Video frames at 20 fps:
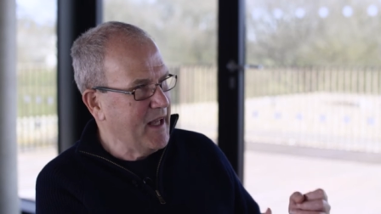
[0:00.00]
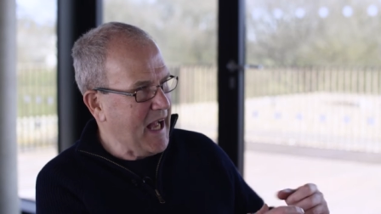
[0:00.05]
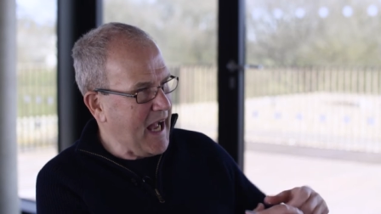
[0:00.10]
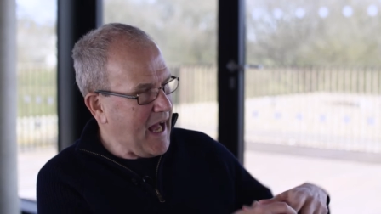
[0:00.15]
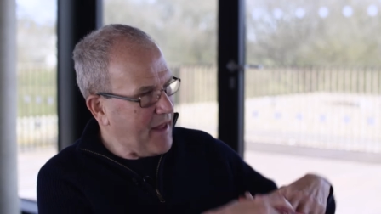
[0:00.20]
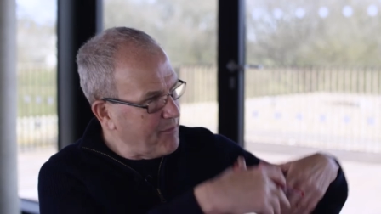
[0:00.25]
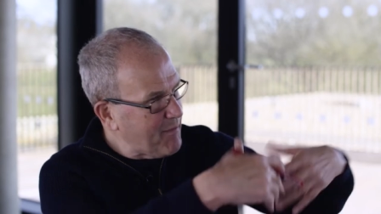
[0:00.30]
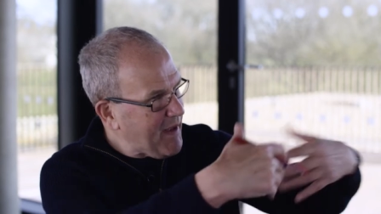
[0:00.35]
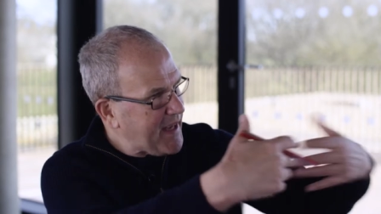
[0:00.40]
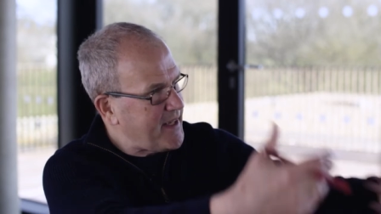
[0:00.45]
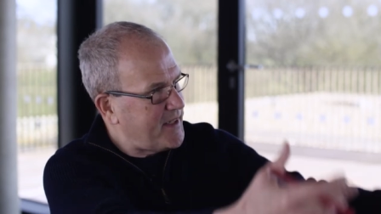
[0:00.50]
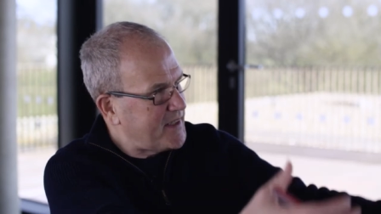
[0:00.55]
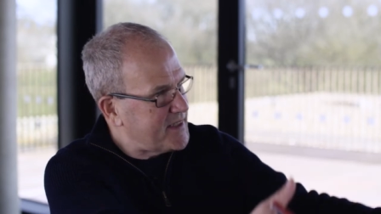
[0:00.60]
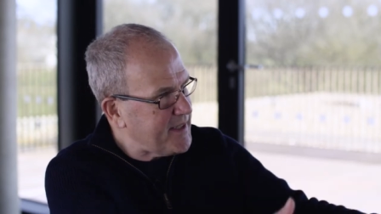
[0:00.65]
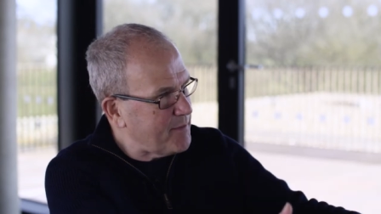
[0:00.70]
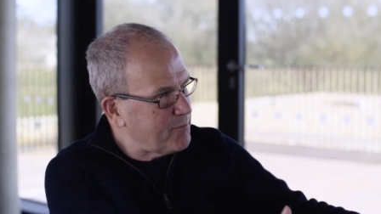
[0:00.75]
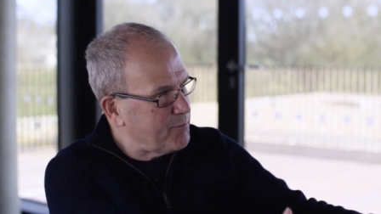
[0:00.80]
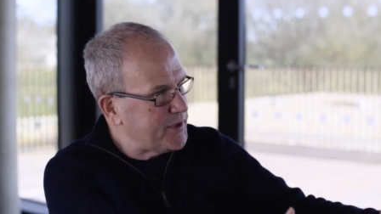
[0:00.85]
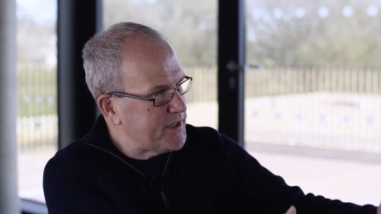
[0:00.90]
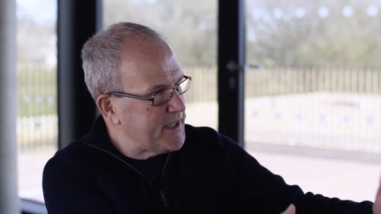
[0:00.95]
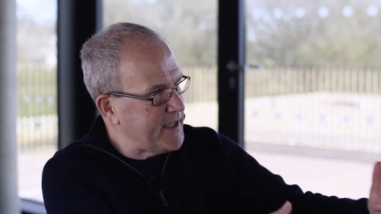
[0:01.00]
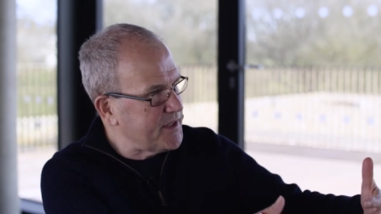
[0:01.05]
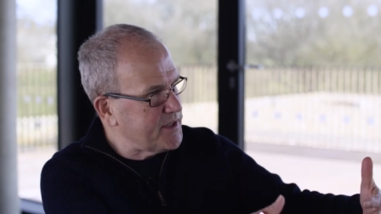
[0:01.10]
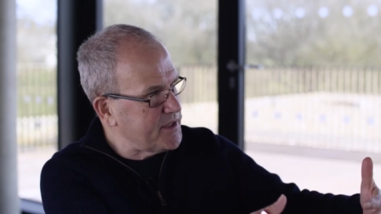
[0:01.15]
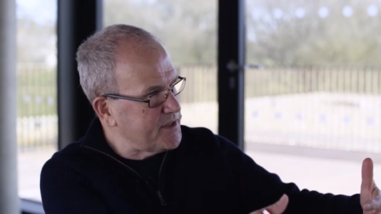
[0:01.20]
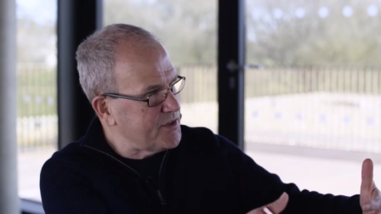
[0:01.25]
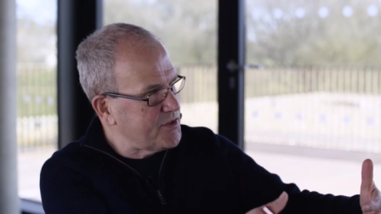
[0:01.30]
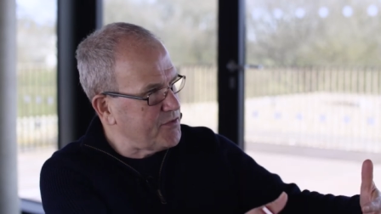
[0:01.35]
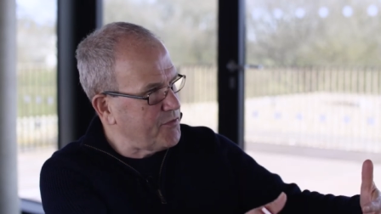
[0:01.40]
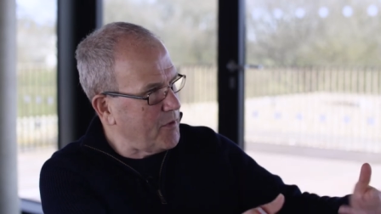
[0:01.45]
and making some
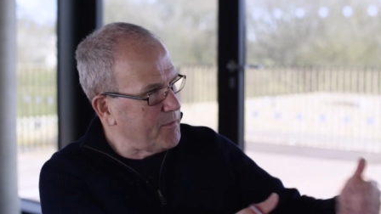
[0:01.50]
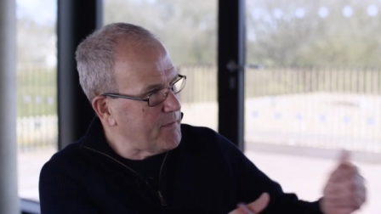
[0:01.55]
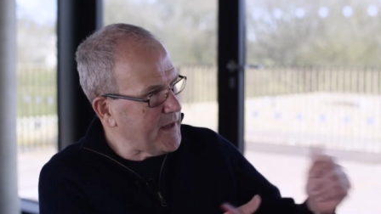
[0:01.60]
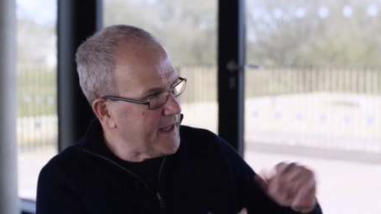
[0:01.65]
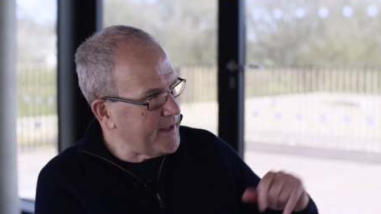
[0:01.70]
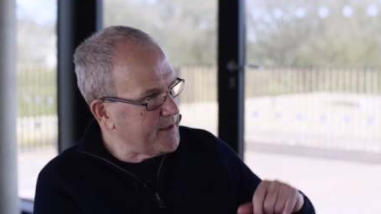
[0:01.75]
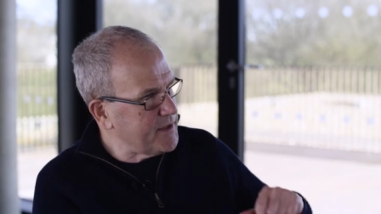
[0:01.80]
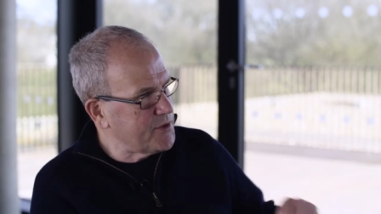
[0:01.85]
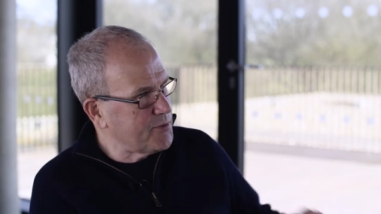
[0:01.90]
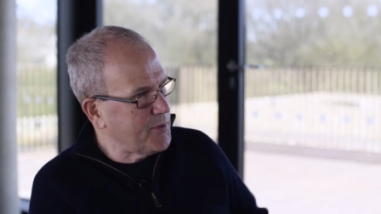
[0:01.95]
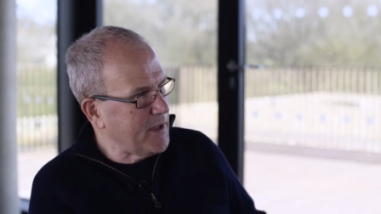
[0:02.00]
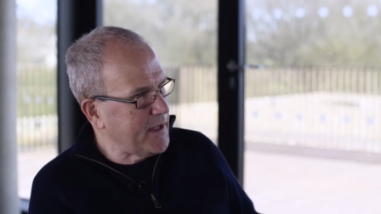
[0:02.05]
predictions from that as